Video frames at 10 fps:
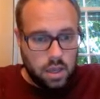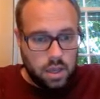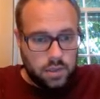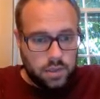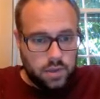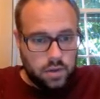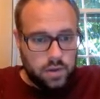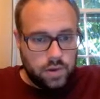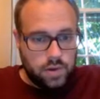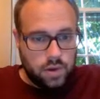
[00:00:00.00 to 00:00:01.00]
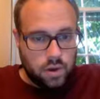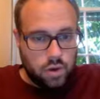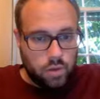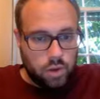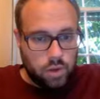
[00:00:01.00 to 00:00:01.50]
So there's our
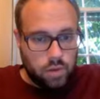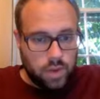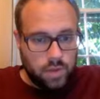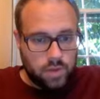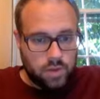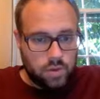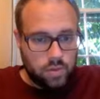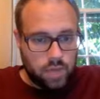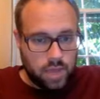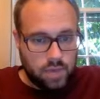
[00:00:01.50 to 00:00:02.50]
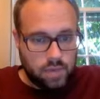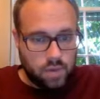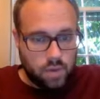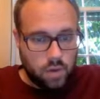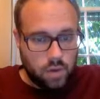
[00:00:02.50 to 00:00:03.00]
cobalt. We got to make sure we pick out the
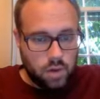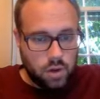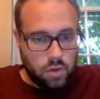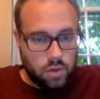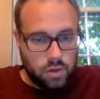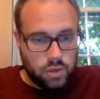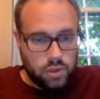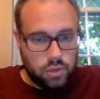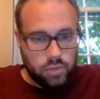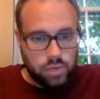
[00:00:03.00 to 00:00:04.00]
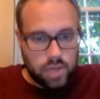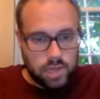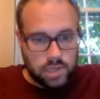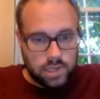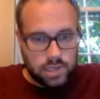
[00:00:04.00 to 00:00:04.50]
right one. Cobalt 2
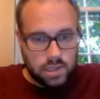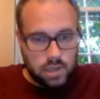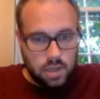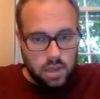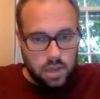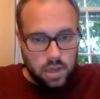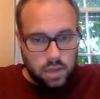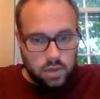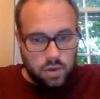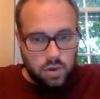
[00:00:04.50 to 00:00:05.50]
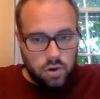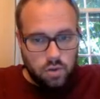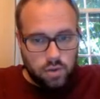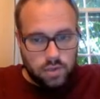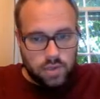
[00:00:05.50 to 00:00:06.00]
plus to
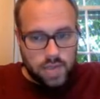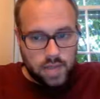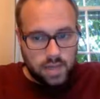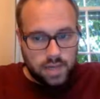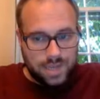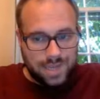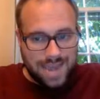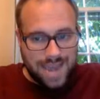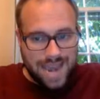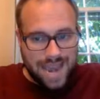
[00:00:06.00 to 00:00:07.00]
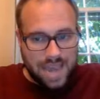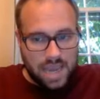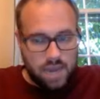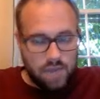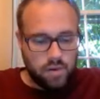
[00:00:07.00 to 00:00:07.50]
cobalt solid is
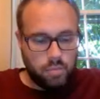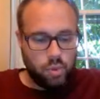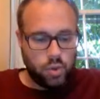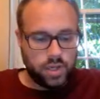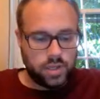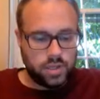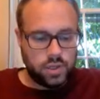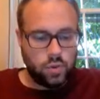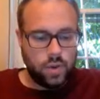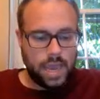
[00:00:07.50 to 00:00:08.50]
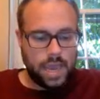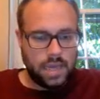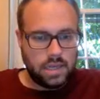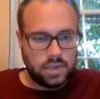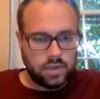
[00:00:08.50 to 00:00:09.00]
negative
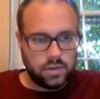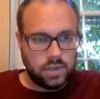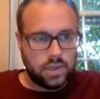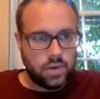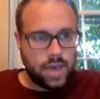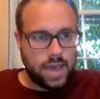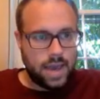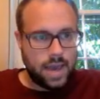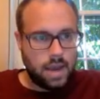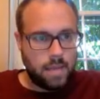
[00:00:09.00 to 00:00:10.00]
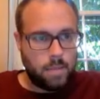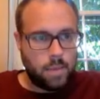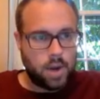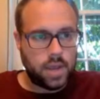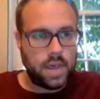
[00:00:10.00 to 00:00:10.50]
0.28. So let's go ahead and
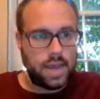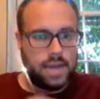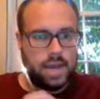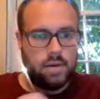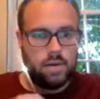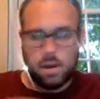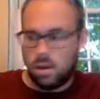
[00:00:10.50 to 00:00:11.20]
mark that down.